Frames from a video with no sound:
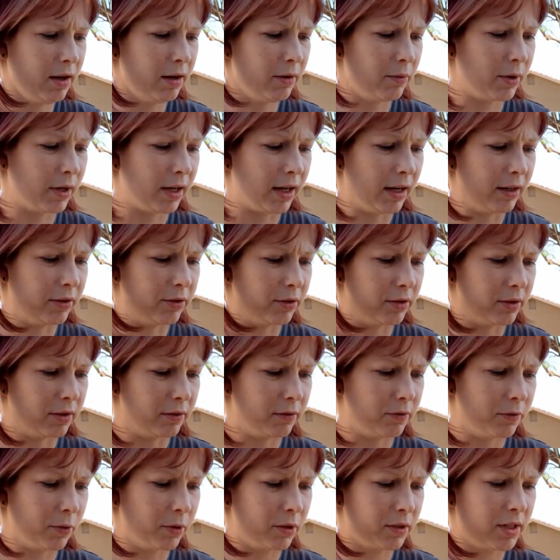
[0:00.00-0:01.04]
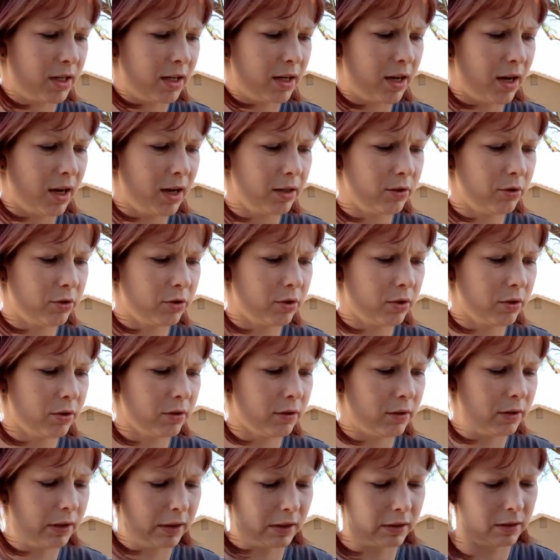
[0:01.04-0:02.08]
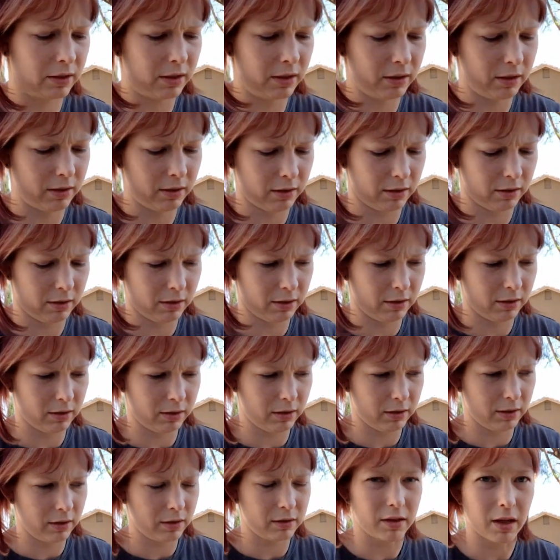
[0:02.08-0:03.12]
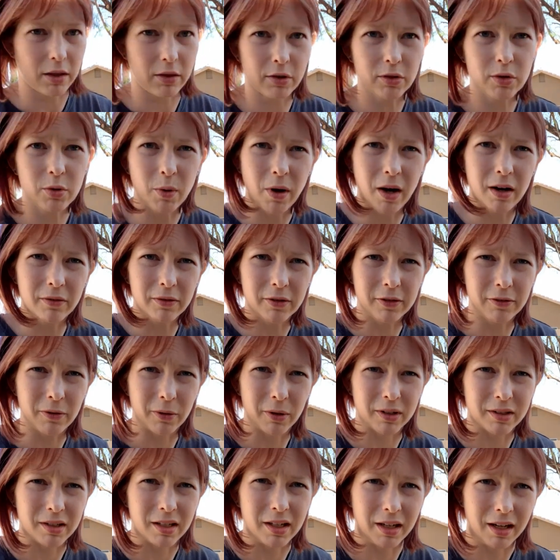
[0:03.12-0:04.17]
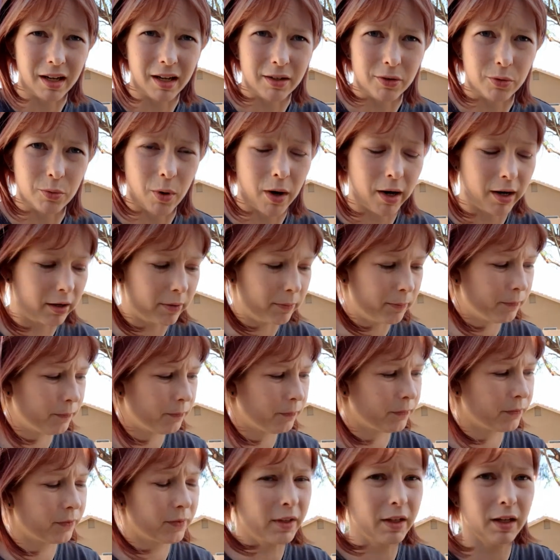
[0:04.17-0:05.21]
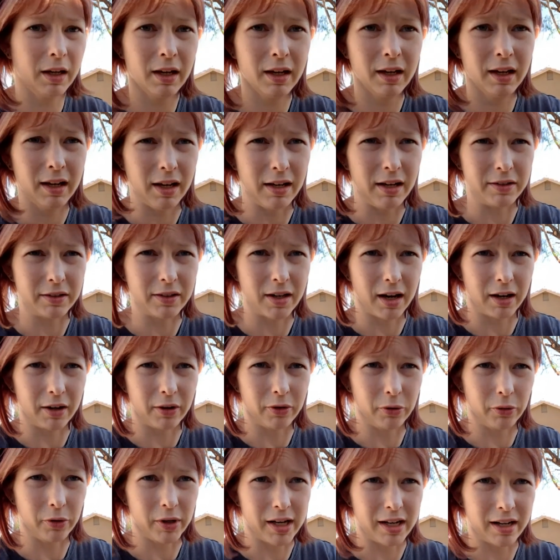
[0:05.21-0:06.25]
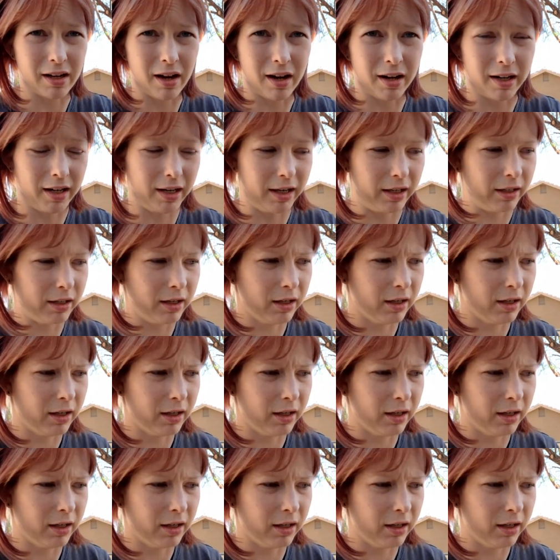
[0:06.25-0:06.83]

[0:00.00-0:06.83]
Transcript: What gauge is this? 14 gauge? 16? It's either 12 or 14 gauge wire. It's got green on it.